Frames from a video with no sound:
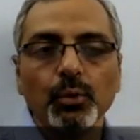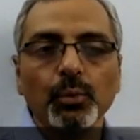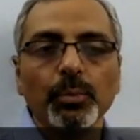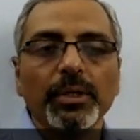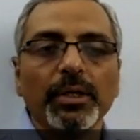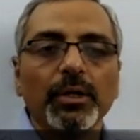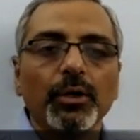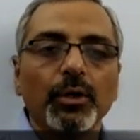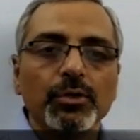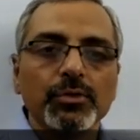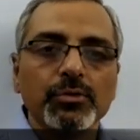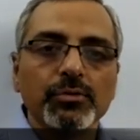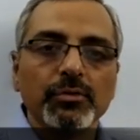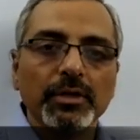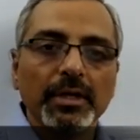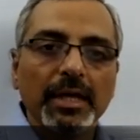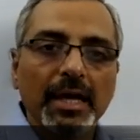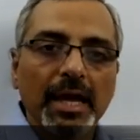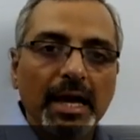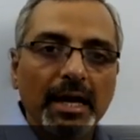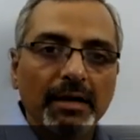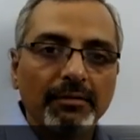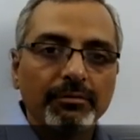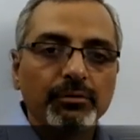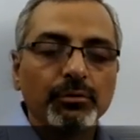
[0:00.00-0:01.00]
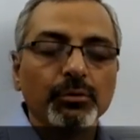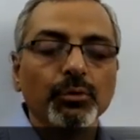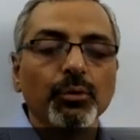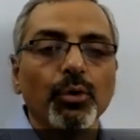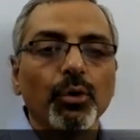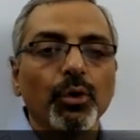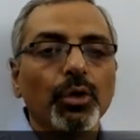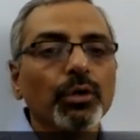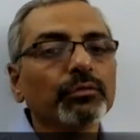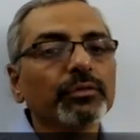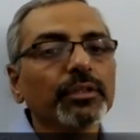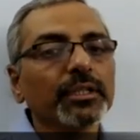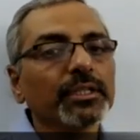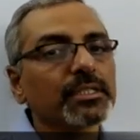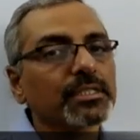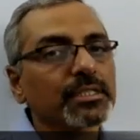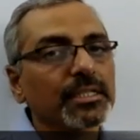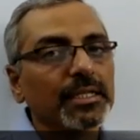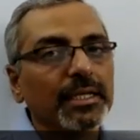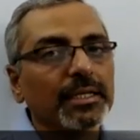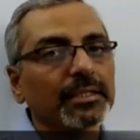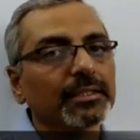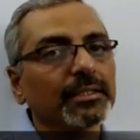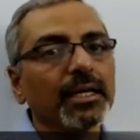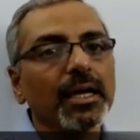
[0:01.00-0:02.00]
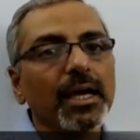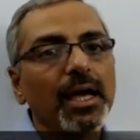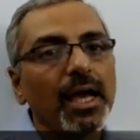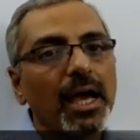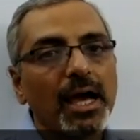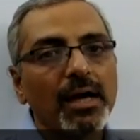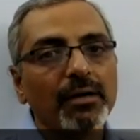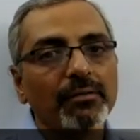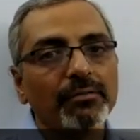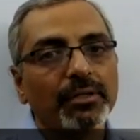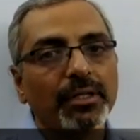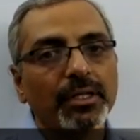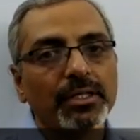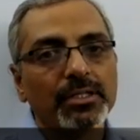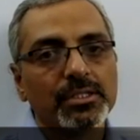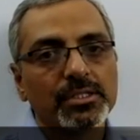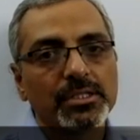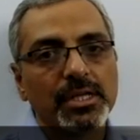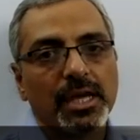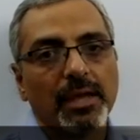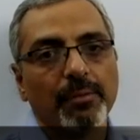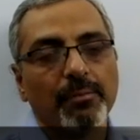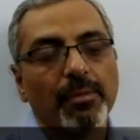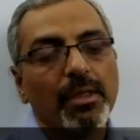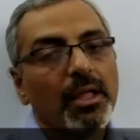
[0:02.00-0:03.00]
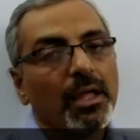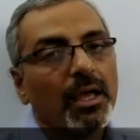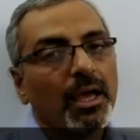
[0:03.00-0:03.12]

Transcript: because we have to always take the average time.